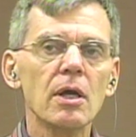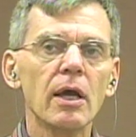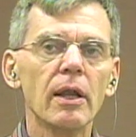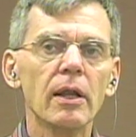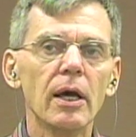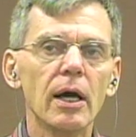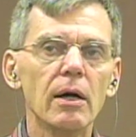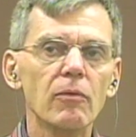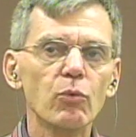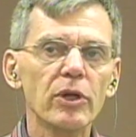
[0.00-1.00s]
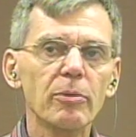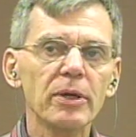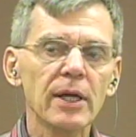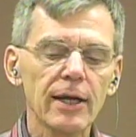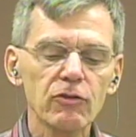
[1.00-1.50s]
And wouldn't it be
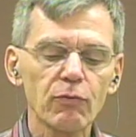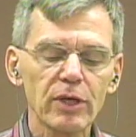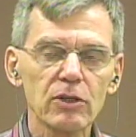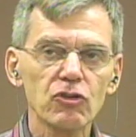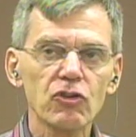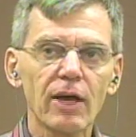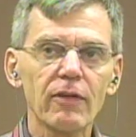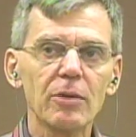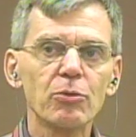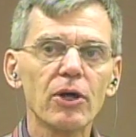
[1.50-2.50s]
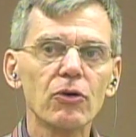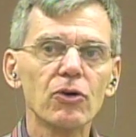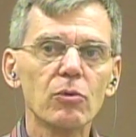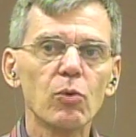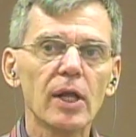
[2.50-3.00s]
nice if we could just have that
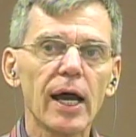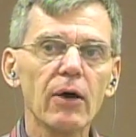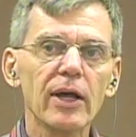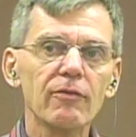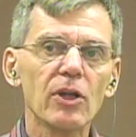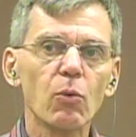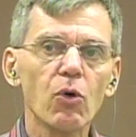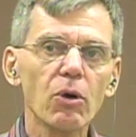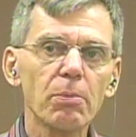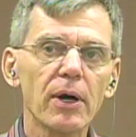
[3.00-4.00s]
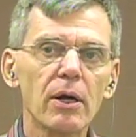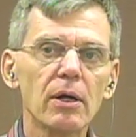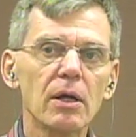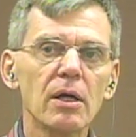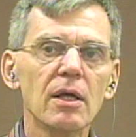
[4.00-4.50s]
brotherhood without having the war part?
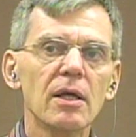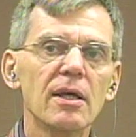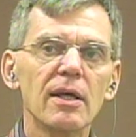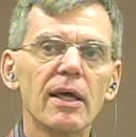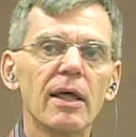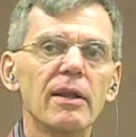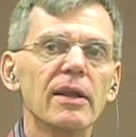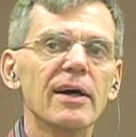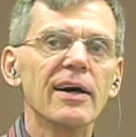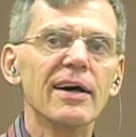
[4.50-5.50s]
And